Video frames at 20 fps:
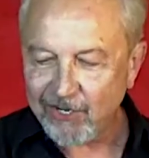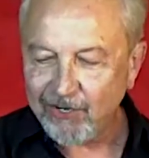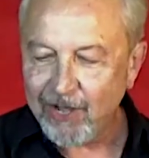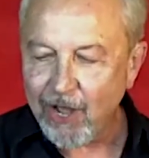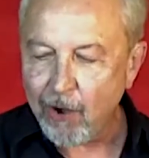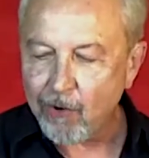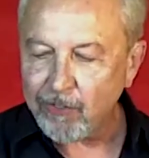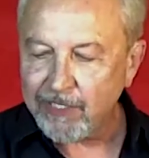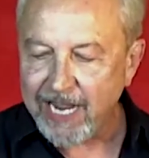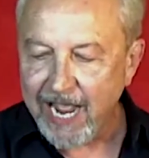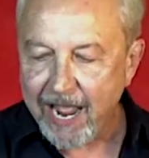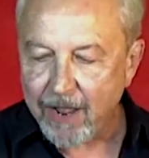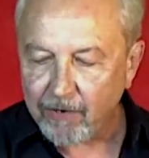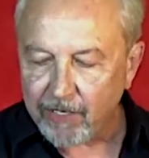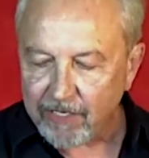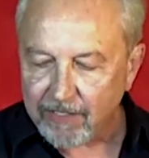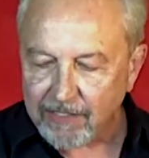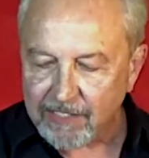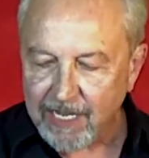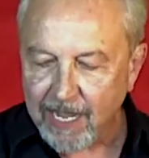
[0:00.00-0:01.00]
go down
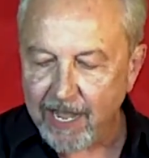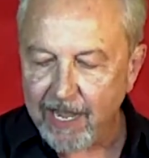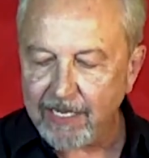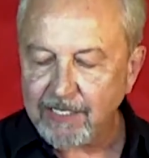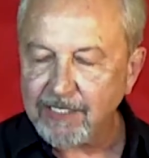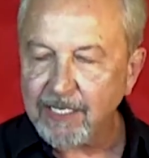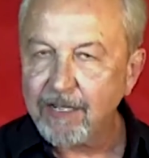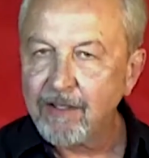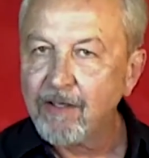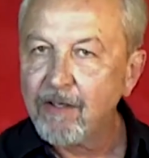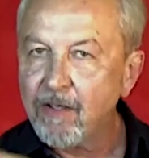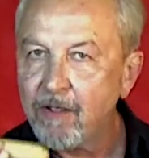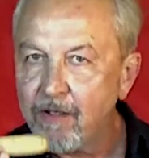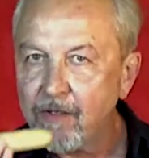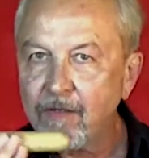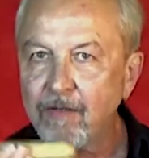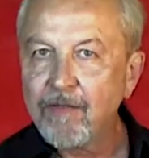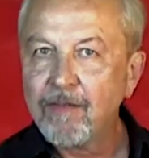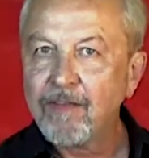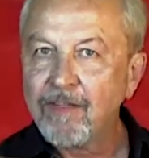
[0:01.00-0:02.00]
in size,
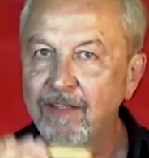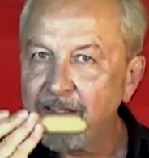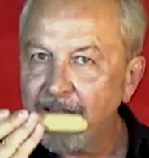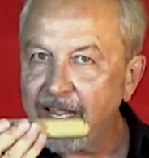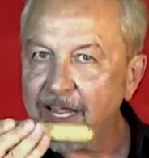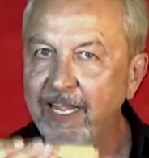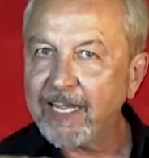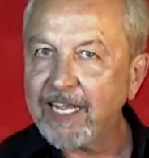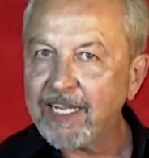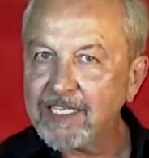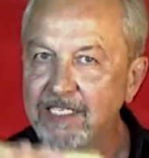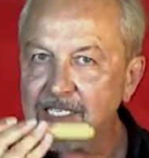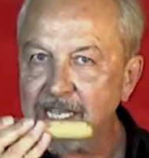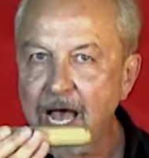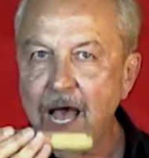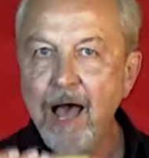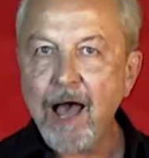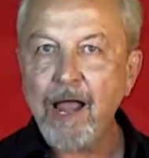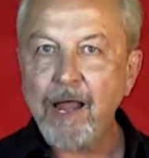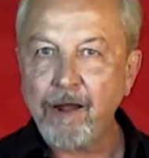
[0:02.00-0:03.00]
it gets
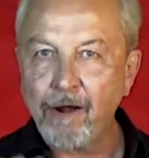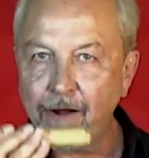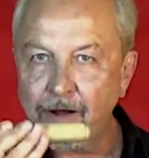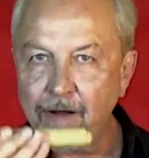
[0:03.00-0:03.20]
higher